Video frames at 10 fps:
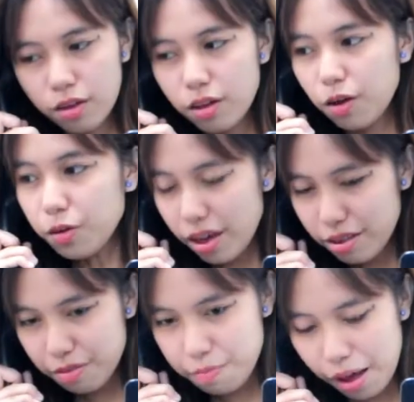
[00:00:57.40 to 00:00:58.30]
Oh, yes,
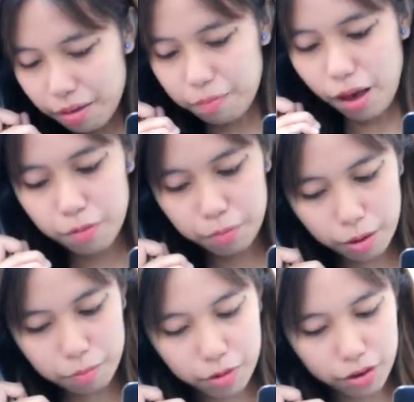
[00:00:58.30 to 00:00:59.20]
ma'am, I
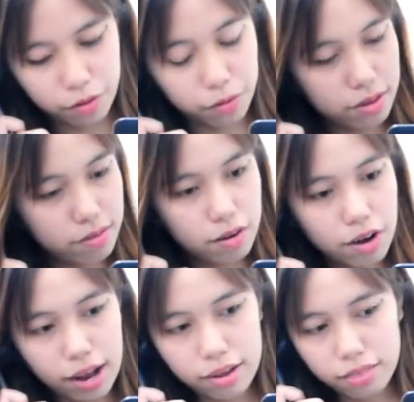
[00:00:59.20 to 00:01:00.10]
remember you. Is there
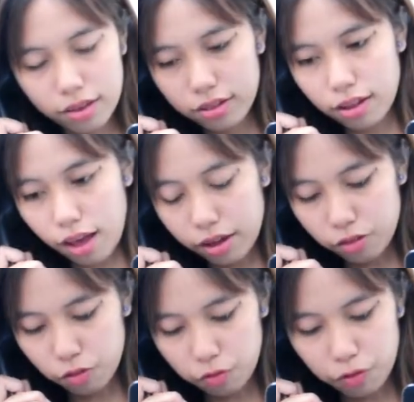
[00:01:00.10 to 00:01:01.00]
anything that I can
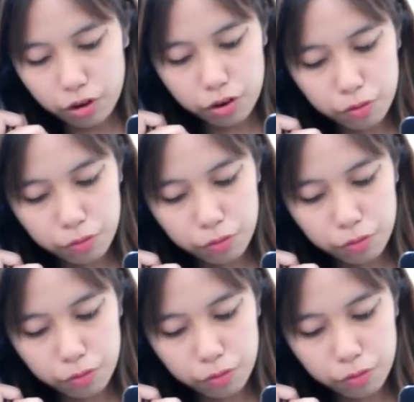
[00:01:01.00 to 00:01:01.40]
do for you?